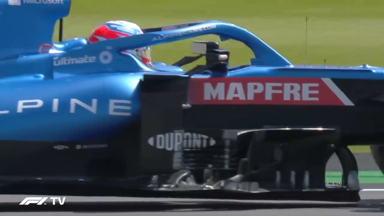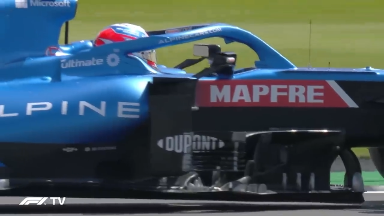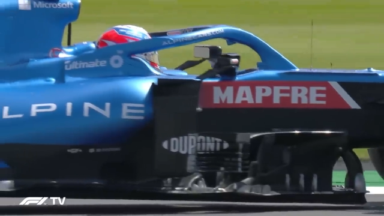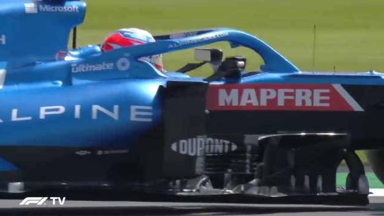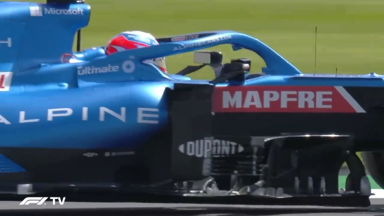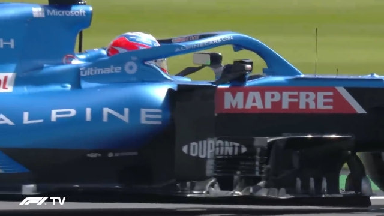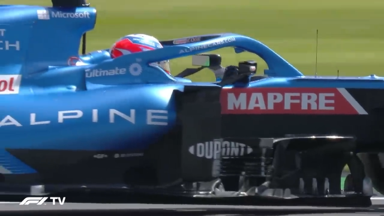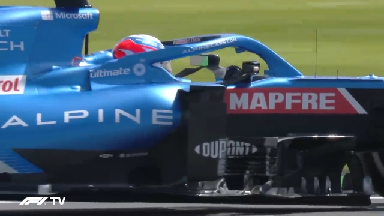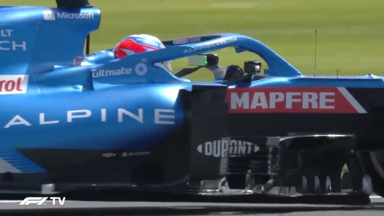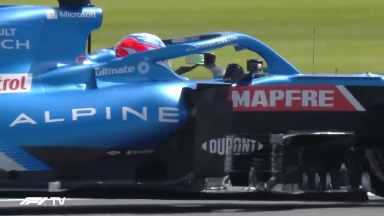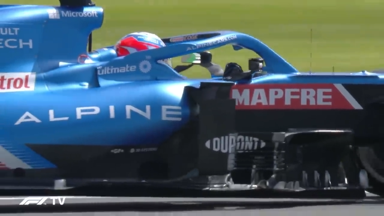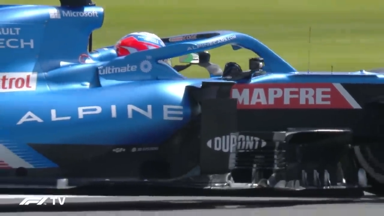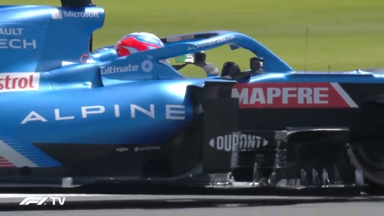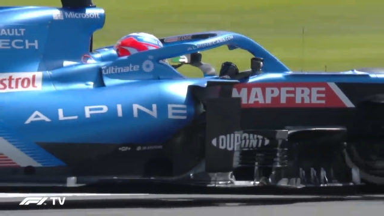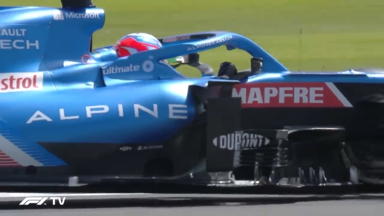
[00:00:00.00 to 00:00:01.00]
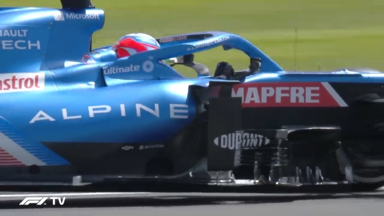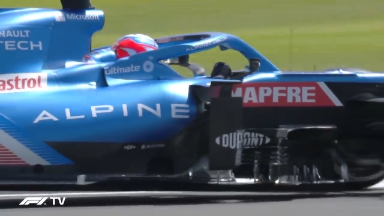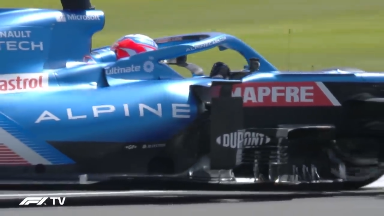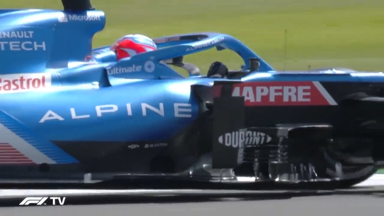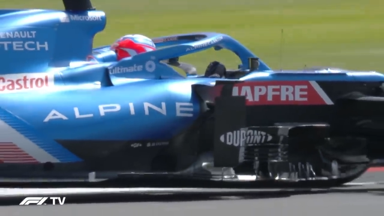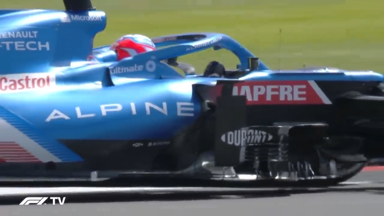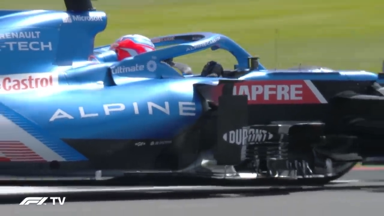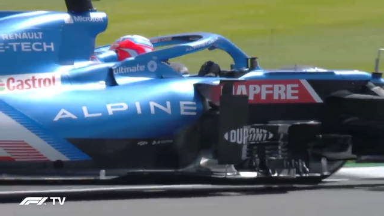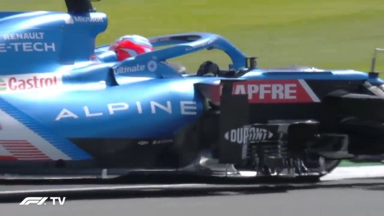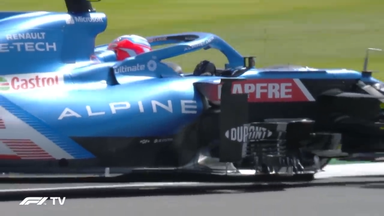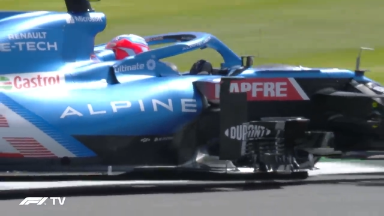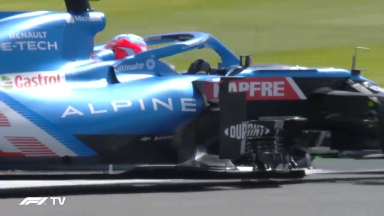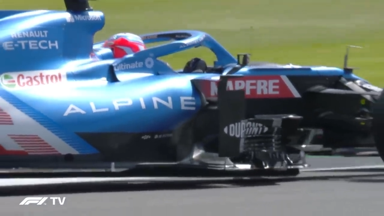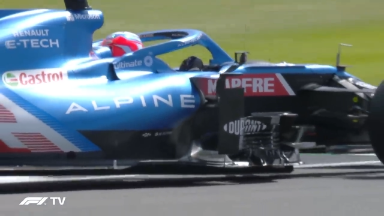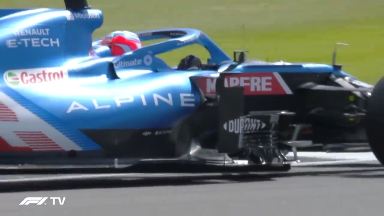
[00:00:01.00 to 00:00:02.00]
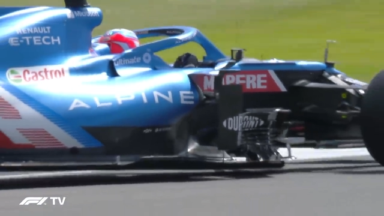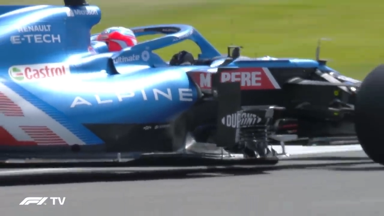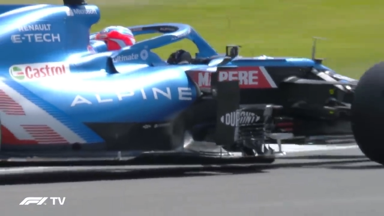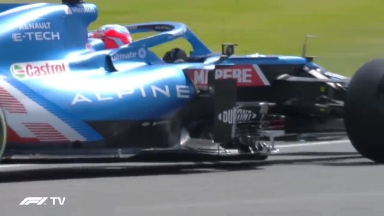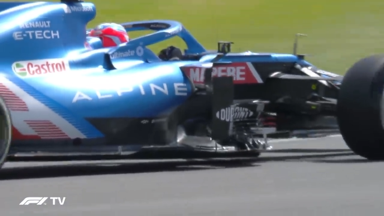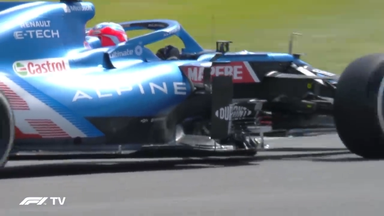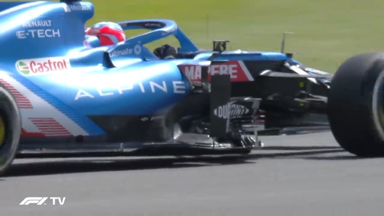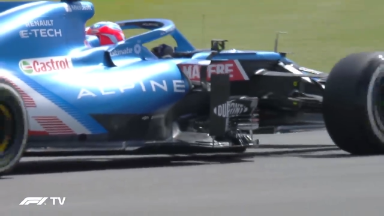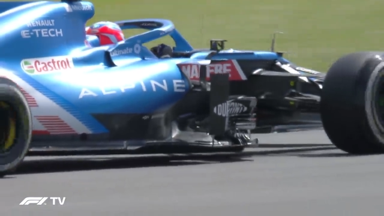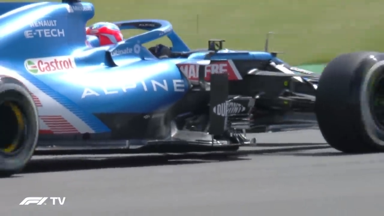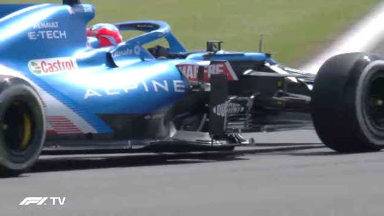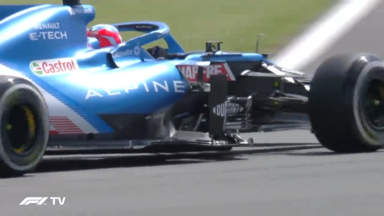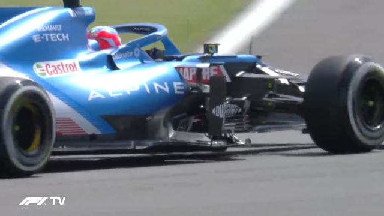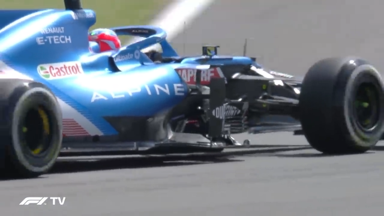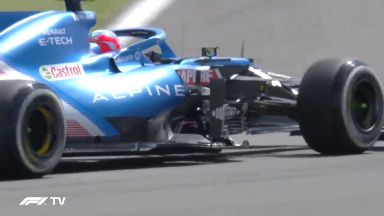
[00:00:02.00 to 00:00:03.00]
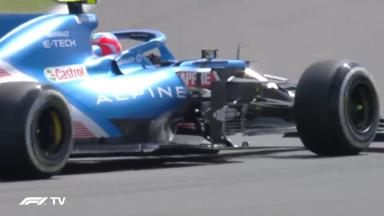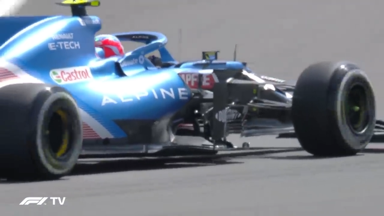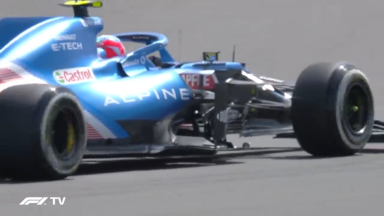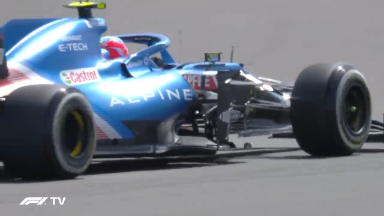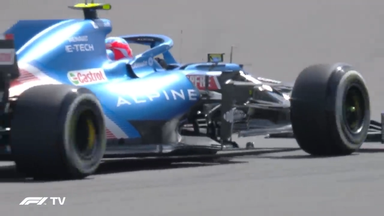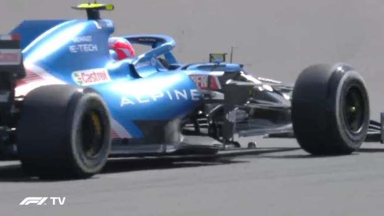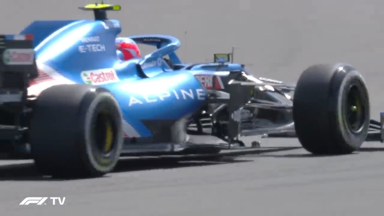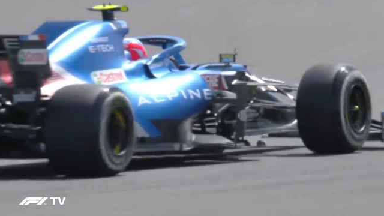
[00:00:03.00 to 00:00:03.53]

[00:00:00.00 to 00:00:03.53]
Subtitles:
(no speaker visible)